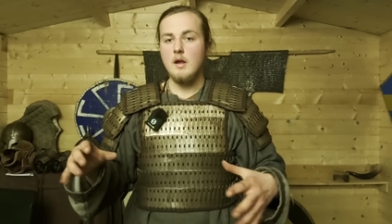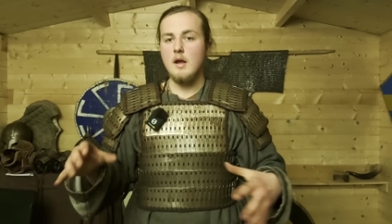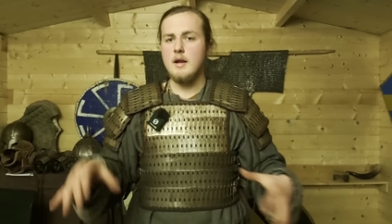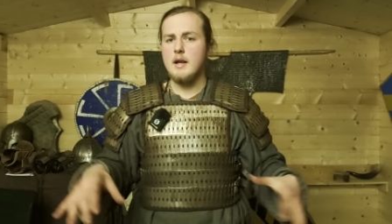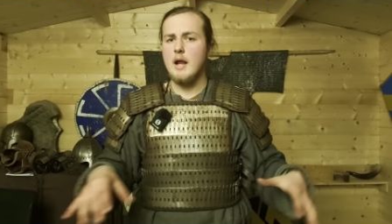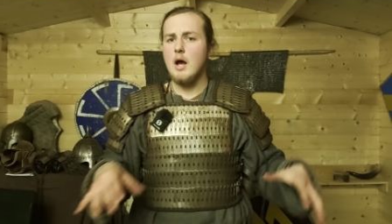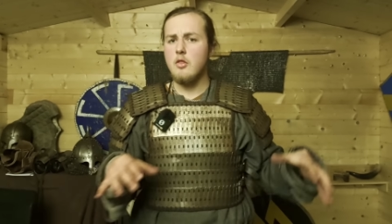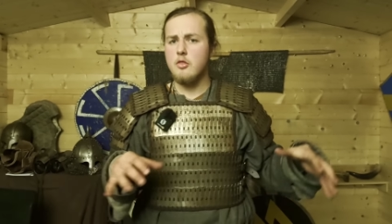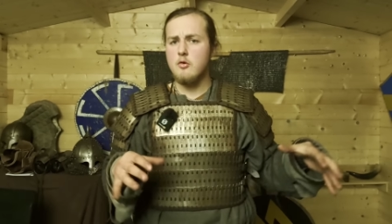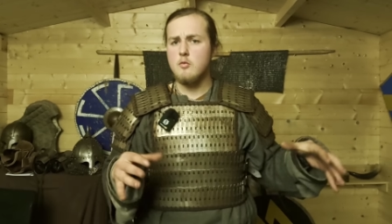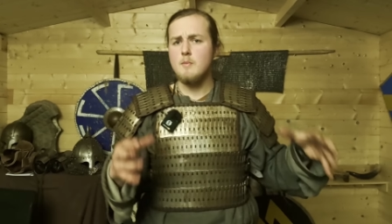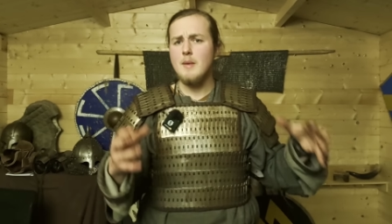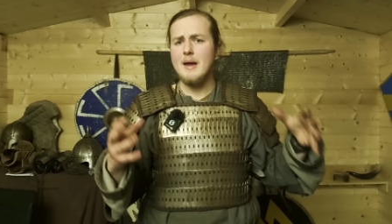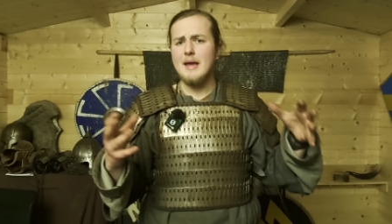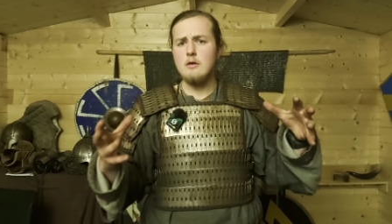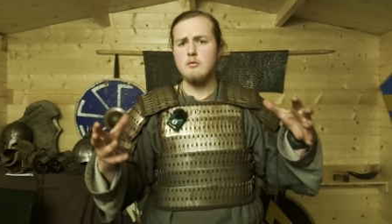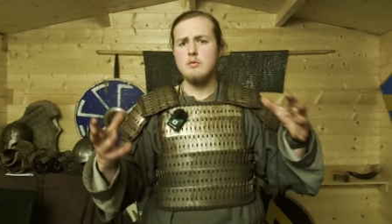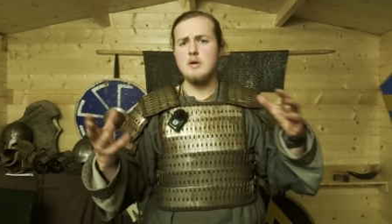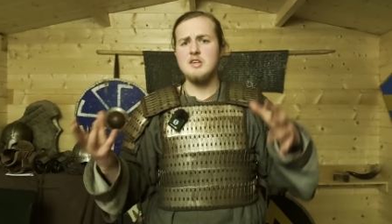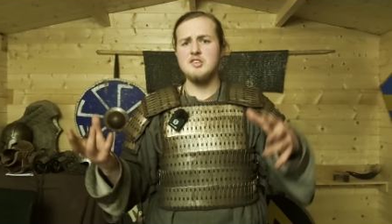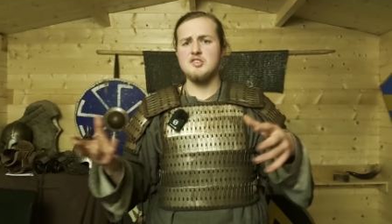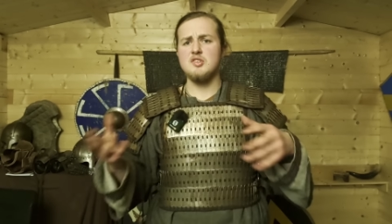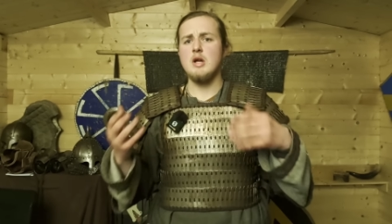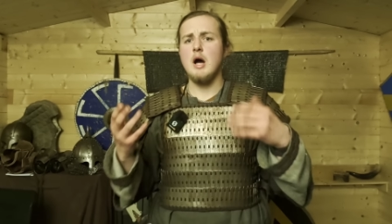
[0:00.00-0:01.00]
Now, the main
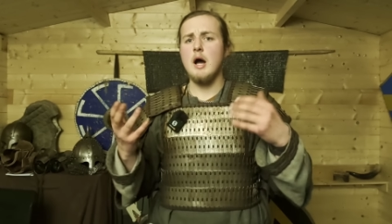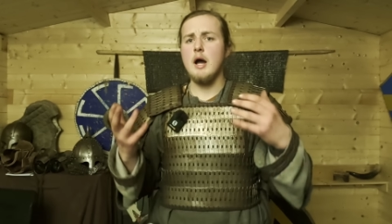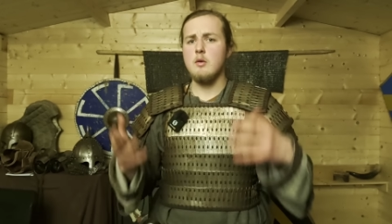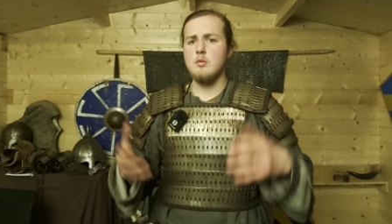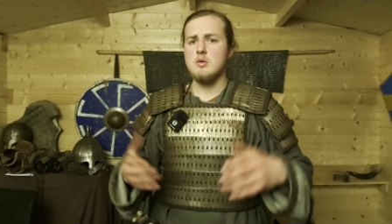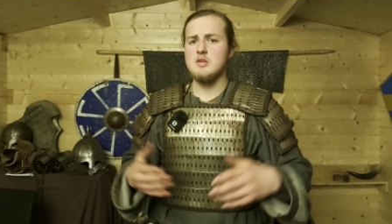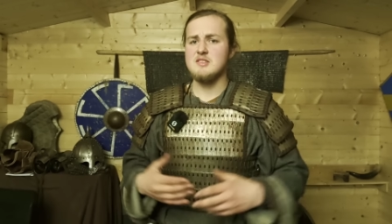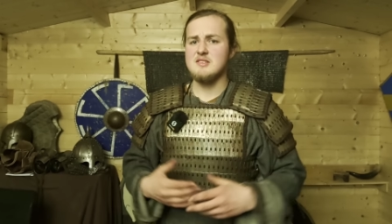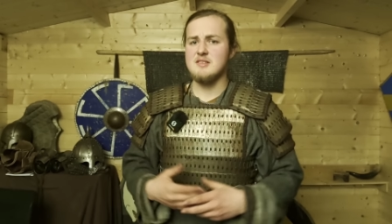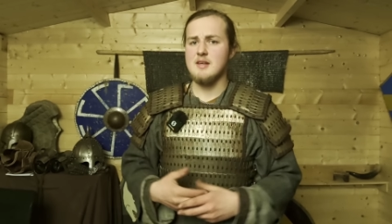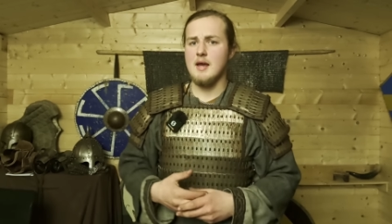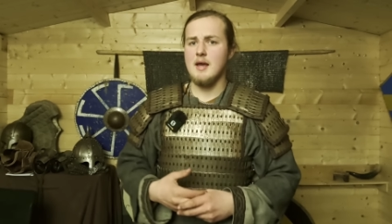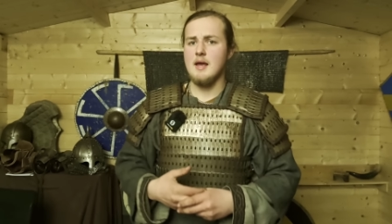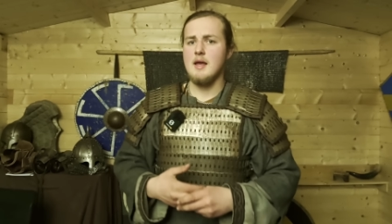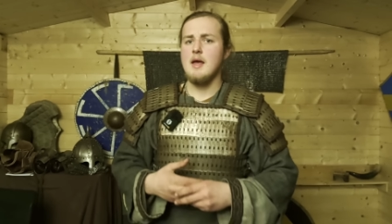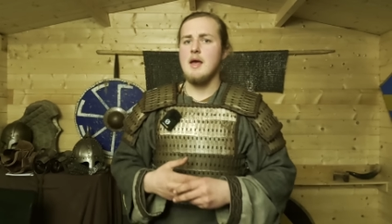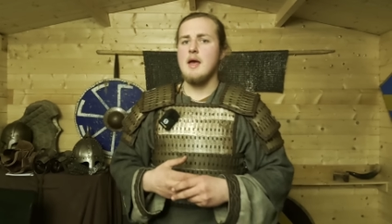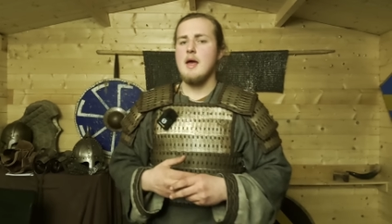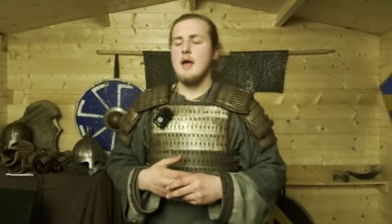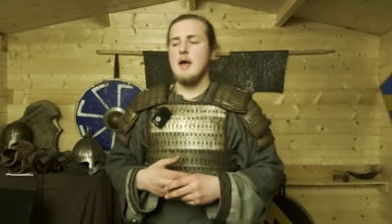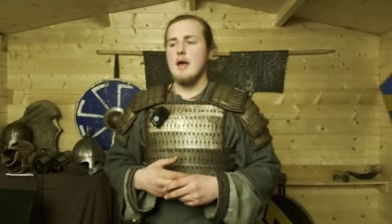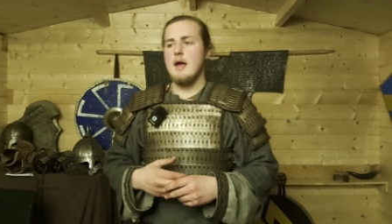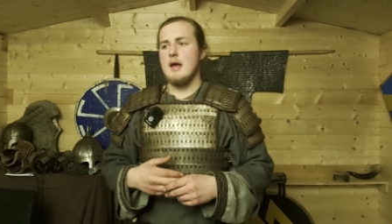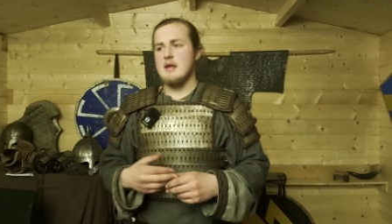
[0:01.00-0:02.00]
reason I would say
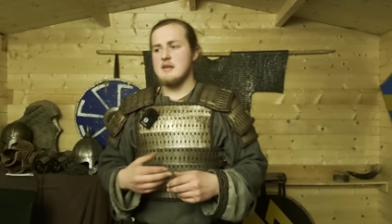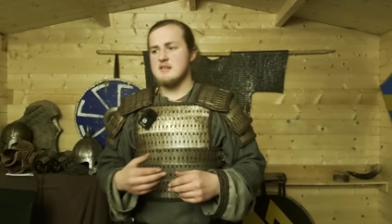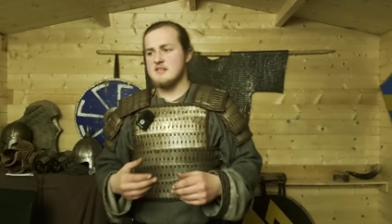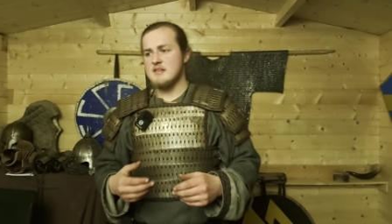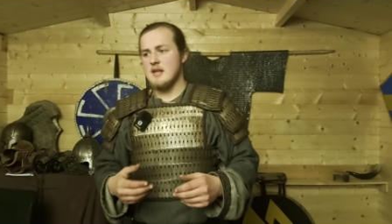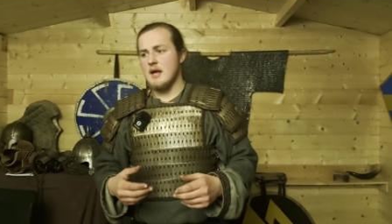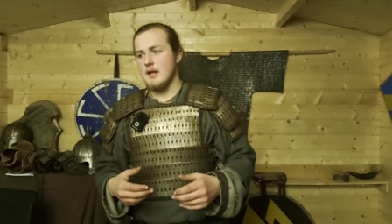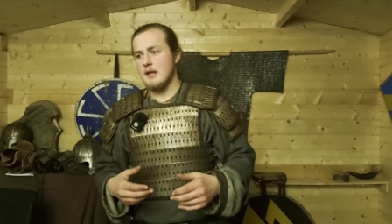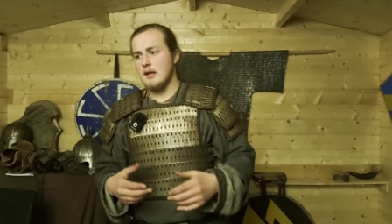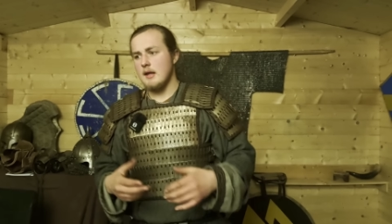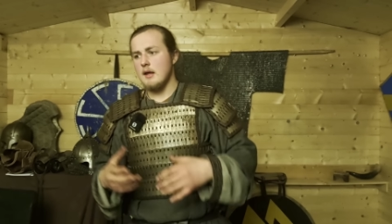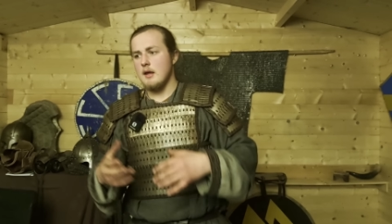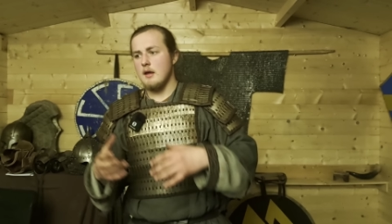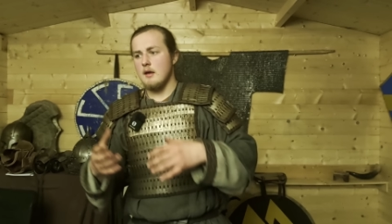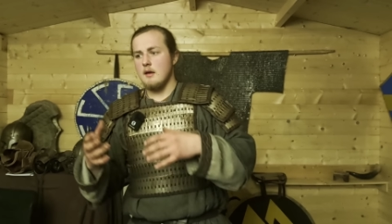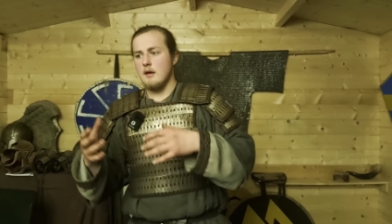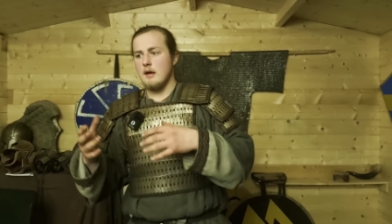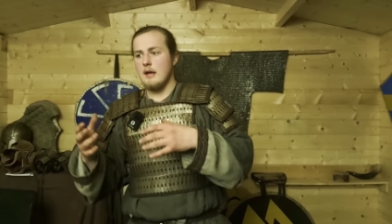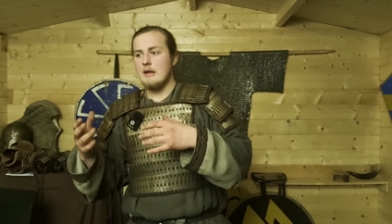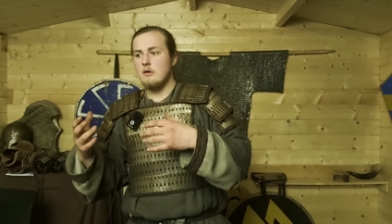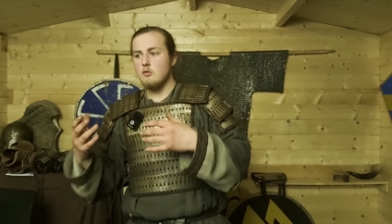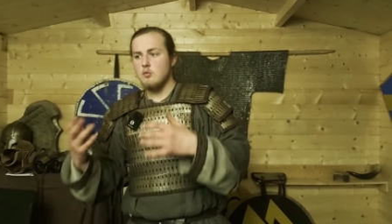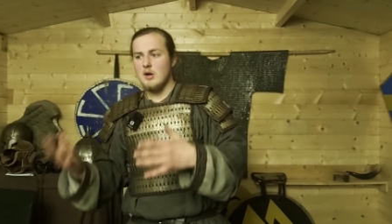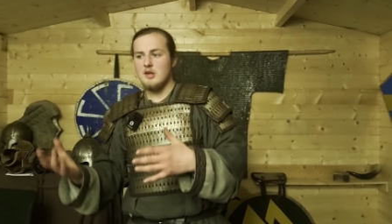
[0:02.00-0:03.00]
is that
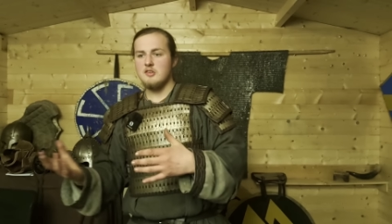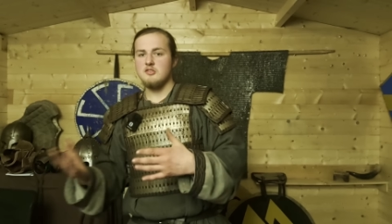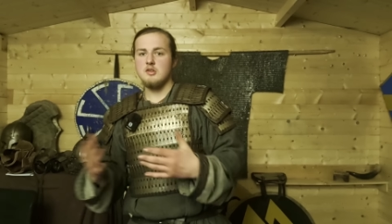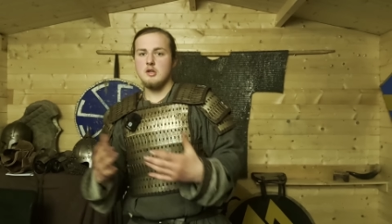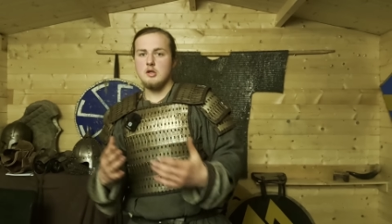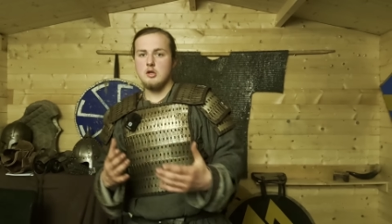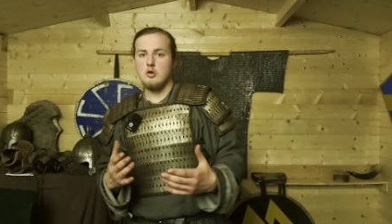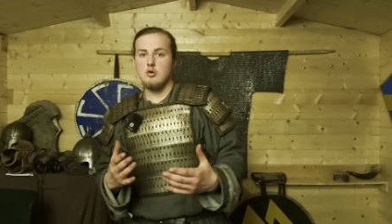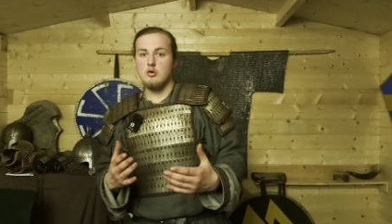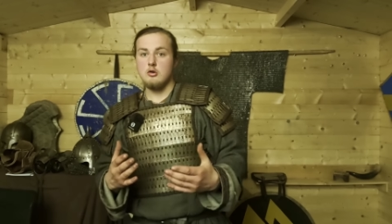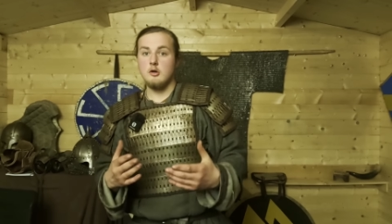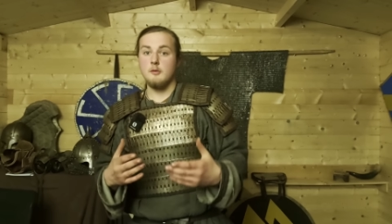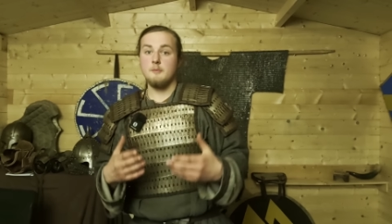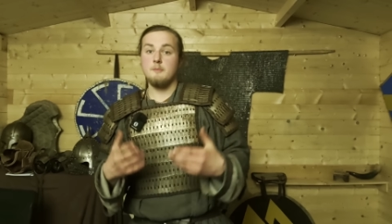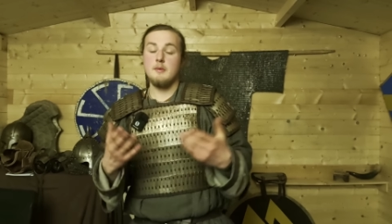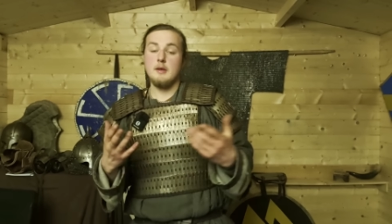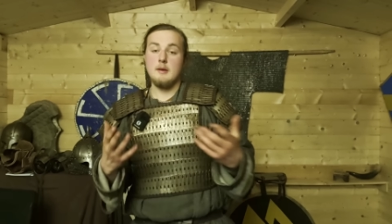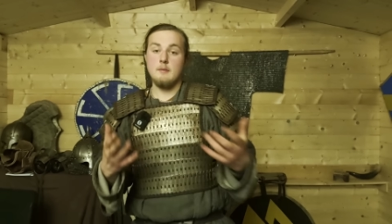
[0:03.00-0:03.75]
in Western Europe,